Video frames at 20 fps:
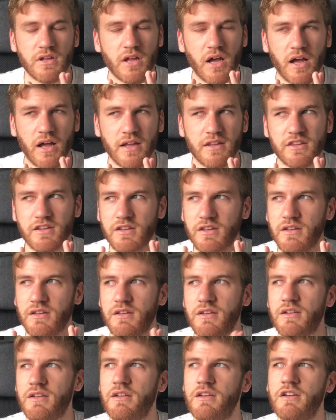I
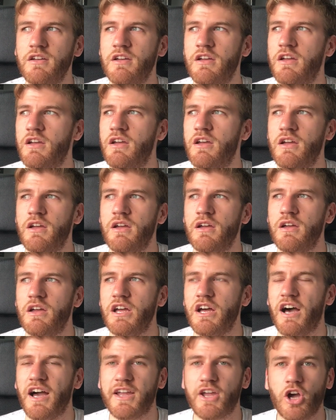
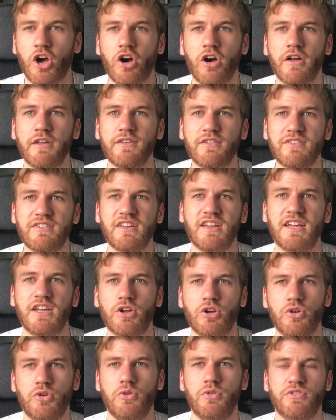can't see
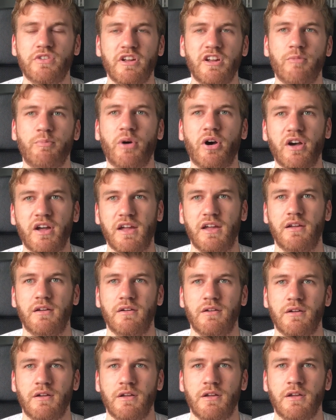who's going to buy it,
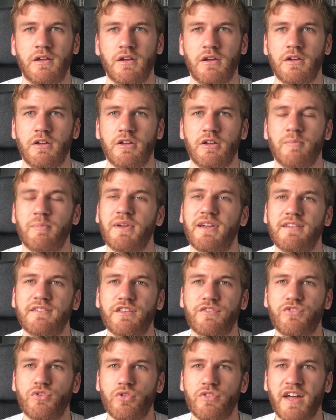because
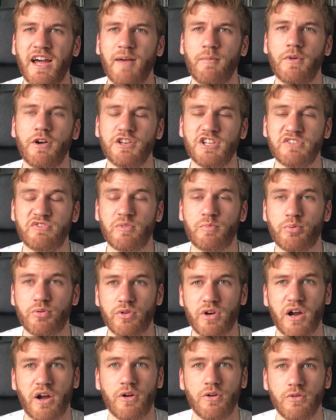if you're that much of a
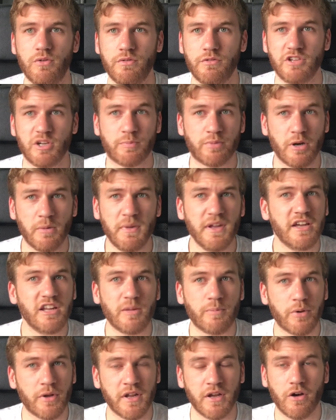pro, you're probably going
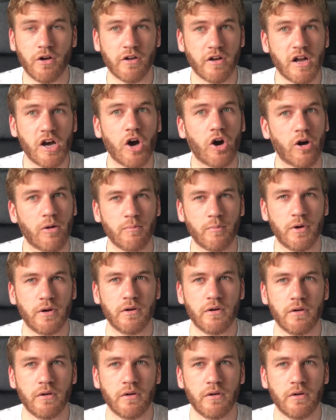to put it on an arm.